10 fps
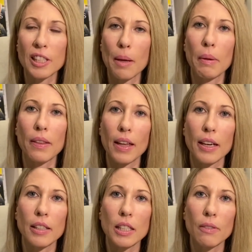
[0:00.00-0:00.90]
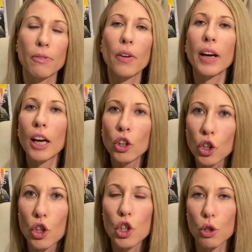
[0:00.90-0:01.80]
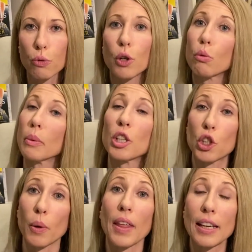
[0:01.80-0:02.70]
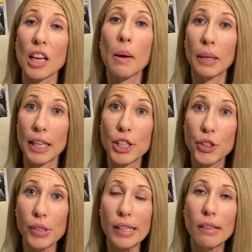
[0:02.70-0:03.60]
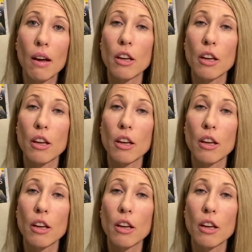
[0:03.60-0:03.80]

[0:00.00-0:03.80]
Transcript: something that is very unusual for a woman to do at that time in history.